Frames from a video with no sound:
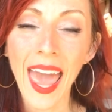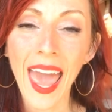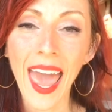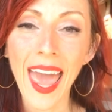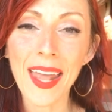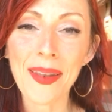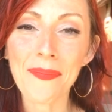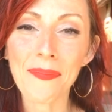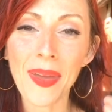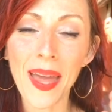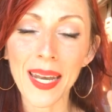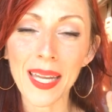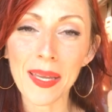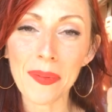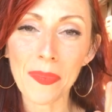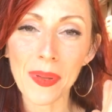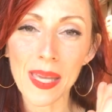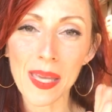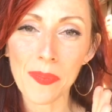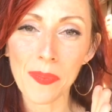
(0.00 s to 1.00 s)
And many
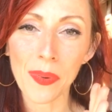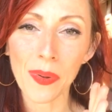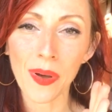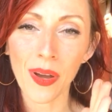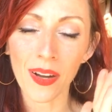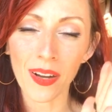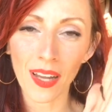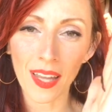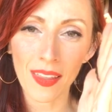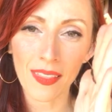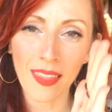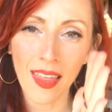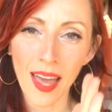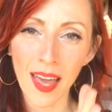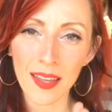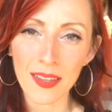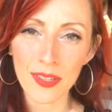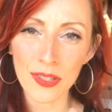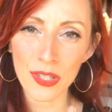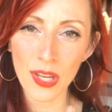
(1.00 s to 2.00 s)
people are in
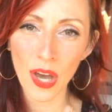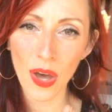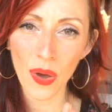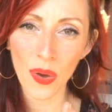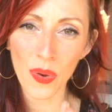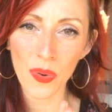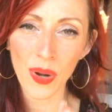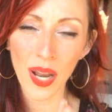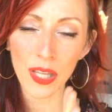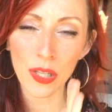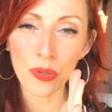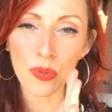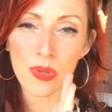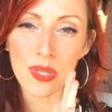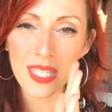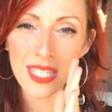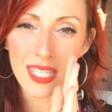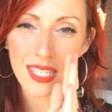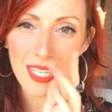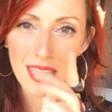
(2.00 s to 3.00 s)
that zone. You
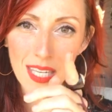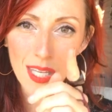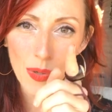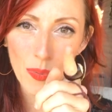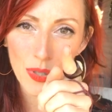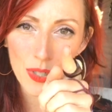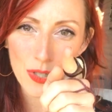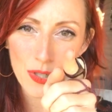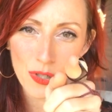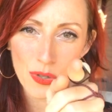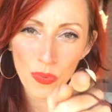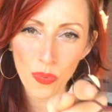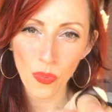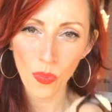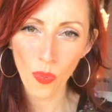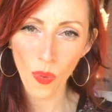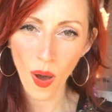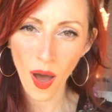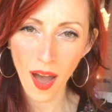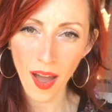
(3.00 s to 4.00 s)
see what you
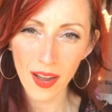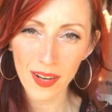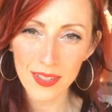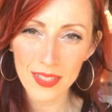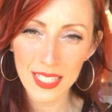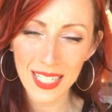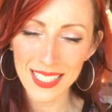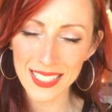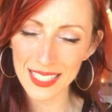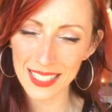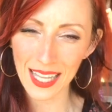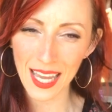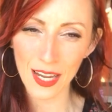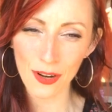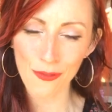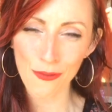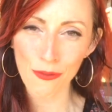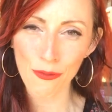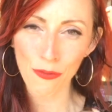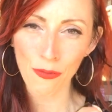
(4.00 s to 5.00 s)
want. It's like
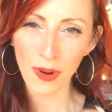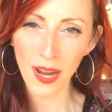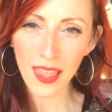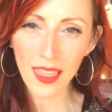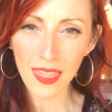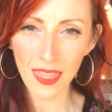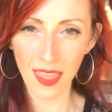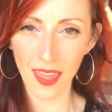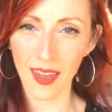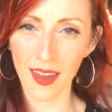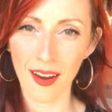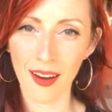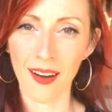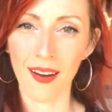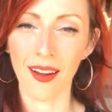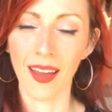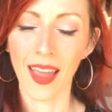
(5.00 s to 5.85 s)
right there.